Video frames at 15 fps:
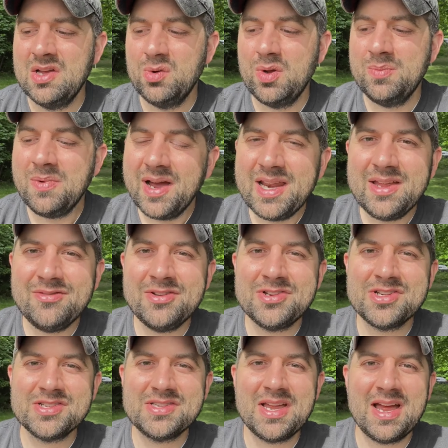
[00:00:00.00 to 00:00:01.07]
We might even
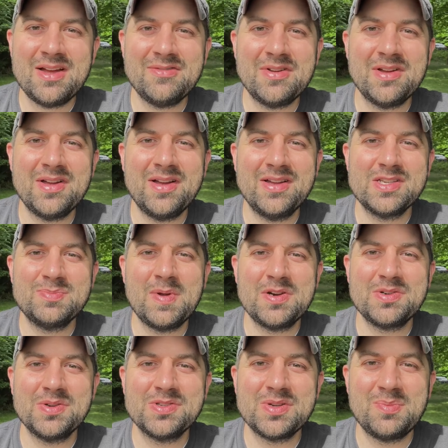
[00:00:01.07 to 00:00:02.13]
just have a, a
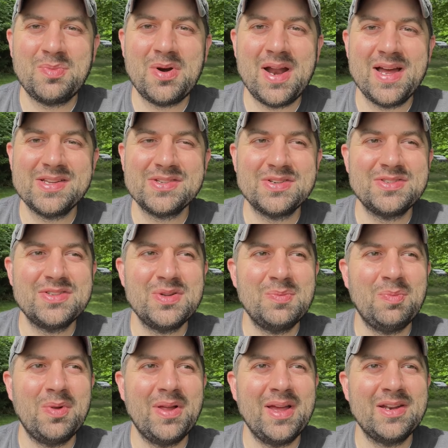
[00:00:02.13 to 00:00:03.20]
special surprise or two
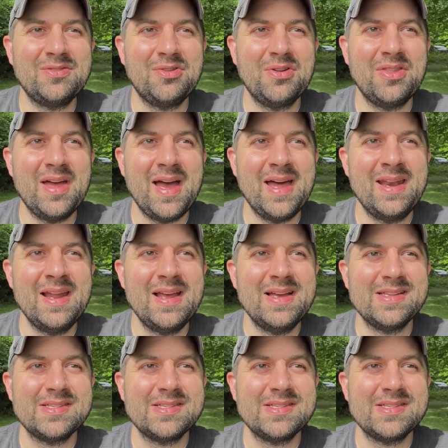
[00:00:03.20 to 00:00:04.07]
planned for that.